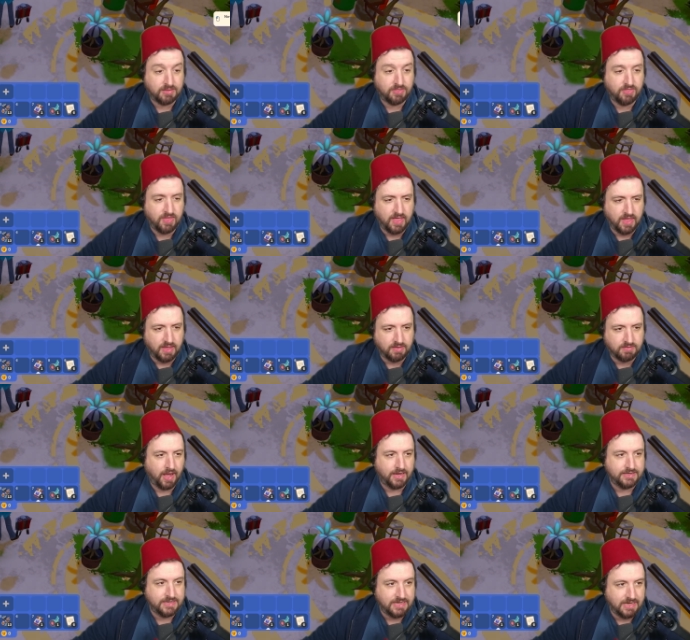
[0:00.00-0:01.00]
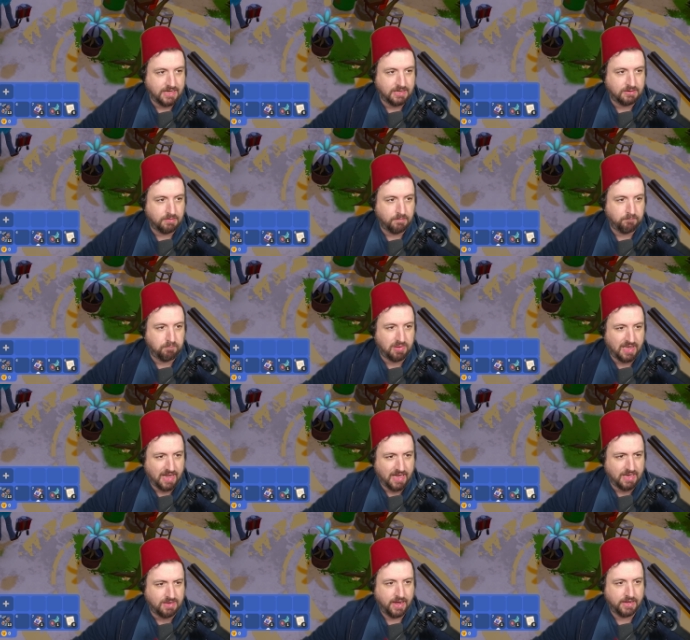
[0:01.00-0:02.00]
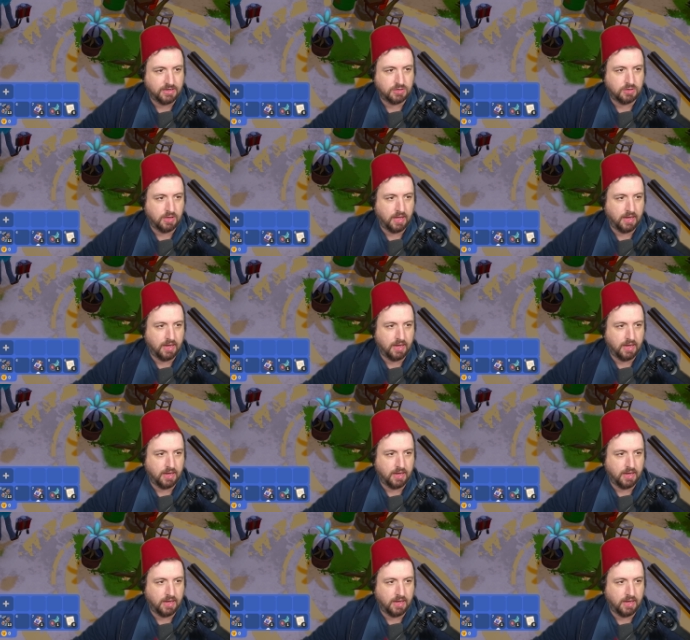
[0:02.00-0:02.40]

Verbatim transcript: this, I need planks and